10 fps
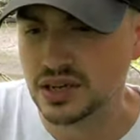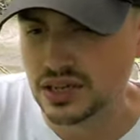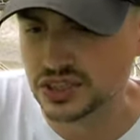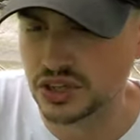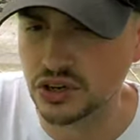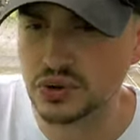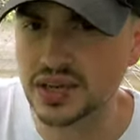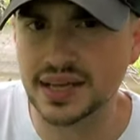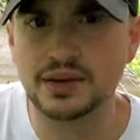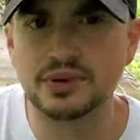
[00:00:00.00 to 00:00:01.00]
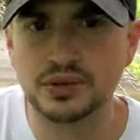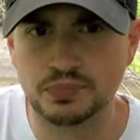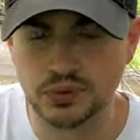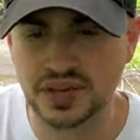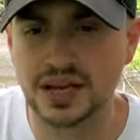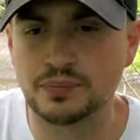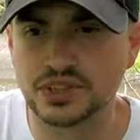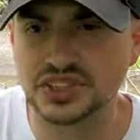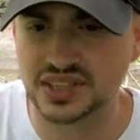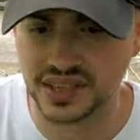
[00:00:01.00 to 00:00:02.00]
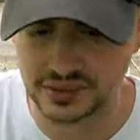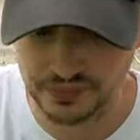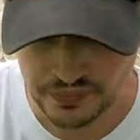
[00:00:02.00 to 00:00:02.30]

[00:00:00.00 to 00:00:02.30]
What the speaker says: So he gave me the boot camp instead.